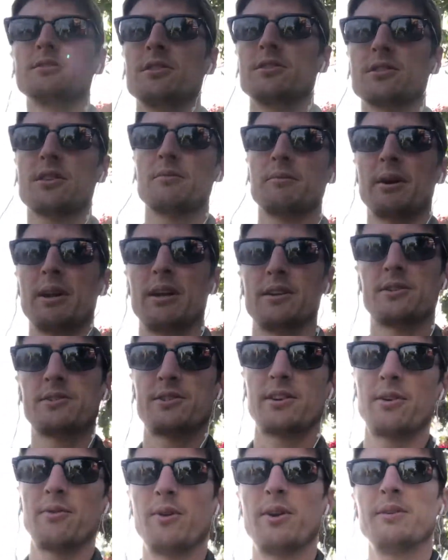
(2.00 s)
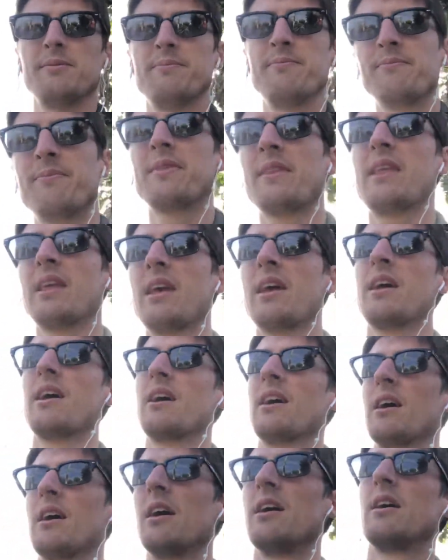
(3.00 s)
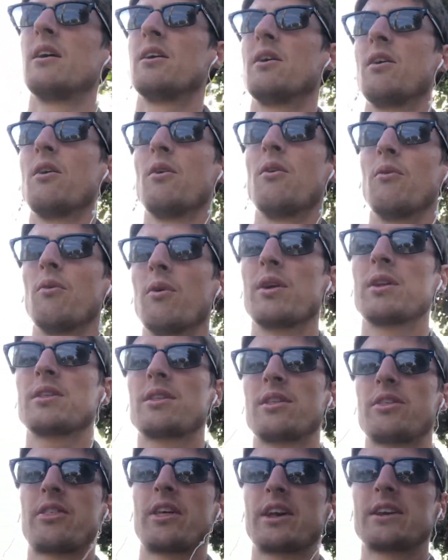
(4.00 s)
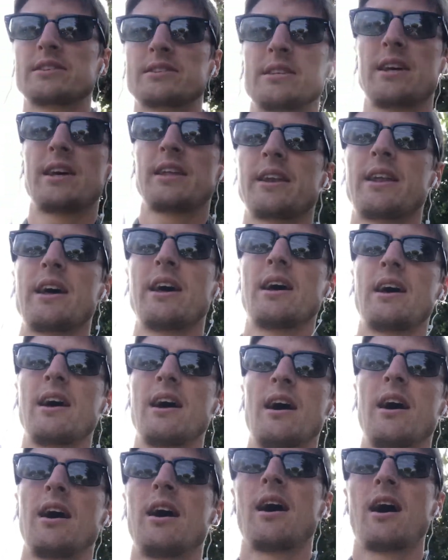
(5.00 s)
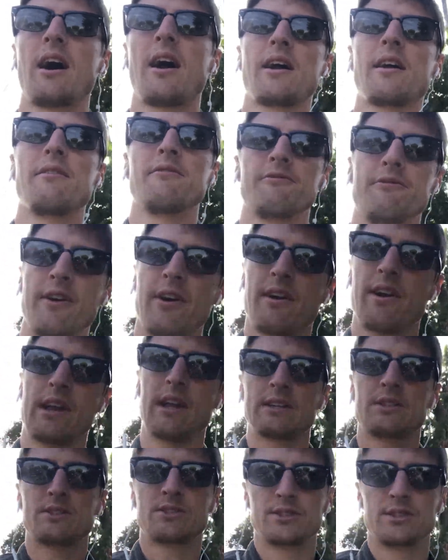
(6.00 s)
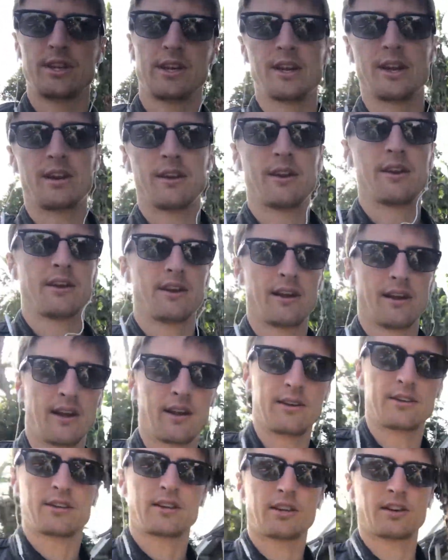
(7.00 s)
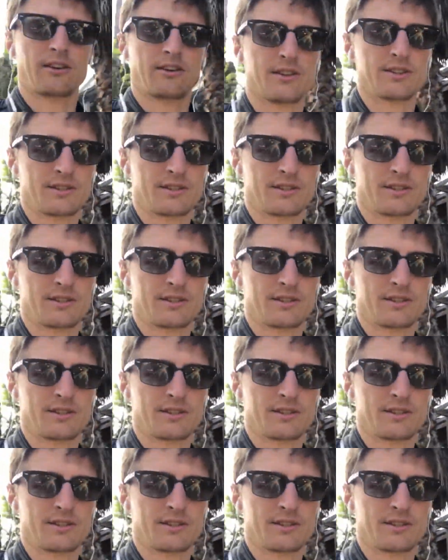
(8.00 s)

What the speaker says: this is going to be an interesting one. One of the things that I am very interested in and curious